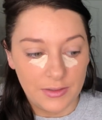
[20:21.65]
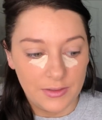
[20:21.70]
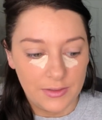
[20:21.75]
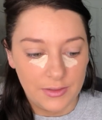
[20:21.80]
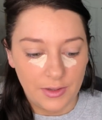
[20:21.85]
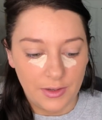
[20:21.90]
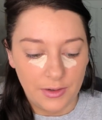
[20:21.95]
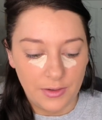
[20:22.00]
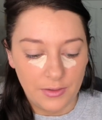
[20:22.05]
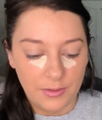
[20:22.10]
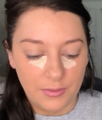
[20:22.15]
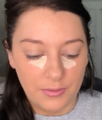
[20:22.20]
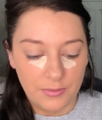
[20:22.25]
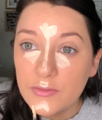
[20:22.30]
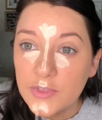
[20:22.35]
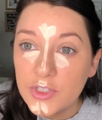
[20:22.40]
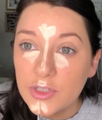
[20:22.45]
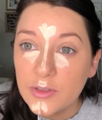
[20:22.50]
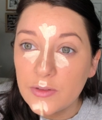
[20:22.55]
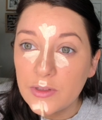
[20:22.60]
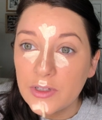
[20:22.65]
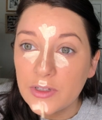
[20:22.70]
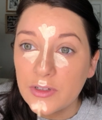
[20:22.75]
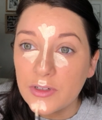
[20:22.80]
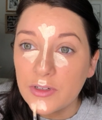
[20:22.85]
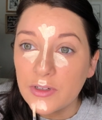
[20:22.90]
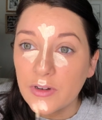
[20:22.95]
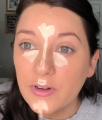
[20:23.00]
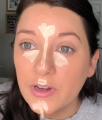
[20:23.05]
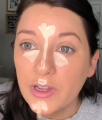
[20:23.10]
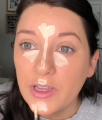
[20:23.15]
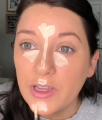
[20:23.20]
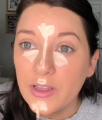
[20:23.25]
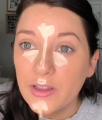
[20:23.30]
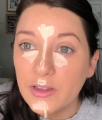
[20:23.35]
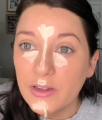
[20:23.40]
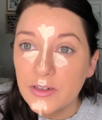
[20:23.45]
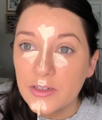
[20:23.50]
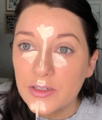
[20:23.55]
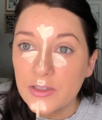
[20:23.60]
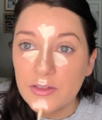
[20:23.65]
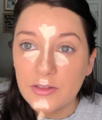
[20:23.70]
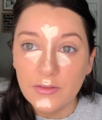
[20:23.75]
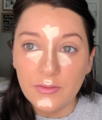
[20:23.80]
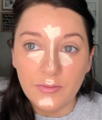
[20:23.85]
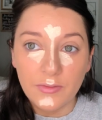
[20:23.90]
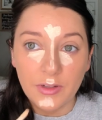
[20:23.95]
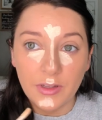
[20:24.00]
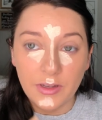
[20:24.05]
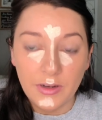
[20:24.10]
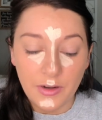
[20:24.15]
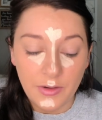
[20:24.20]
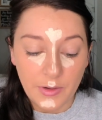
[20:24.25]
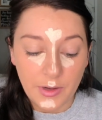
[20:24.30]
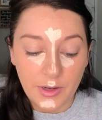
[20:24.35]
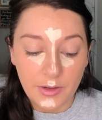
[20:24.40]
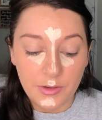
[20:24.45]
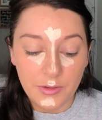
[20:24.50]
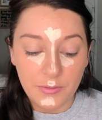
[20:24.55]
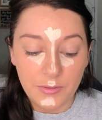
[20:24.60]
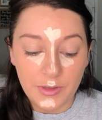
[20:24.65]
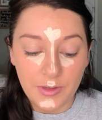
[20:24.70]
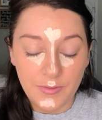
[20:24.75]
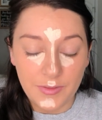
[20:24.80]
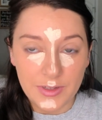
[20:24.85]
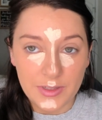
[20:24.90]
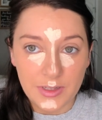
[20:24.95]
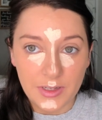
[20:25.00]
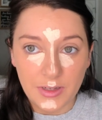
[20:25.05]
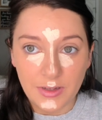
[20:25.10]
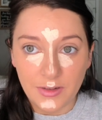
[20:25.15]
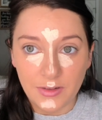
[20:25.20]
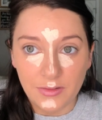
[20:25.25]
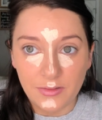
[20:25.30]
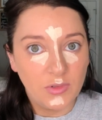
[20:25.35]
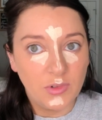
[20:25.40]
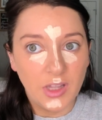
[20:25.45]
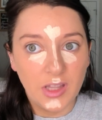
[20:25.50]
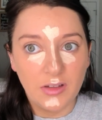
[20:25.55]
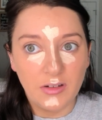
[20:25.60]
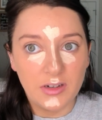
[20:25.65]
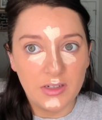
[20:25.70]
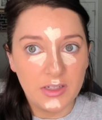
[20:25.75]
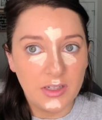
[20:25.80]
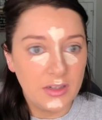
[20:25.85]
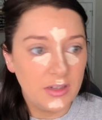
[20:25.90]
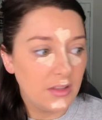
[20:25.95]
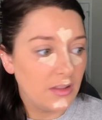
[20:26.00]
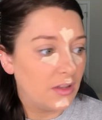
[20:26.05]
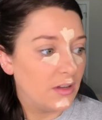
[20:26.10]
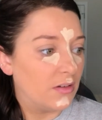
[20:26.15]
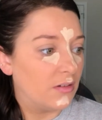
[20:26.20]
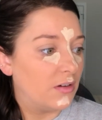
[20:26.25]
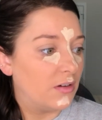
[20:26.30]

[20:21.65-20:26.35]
So doing it underneath, I just don't really know how you would even tell whether it did anything or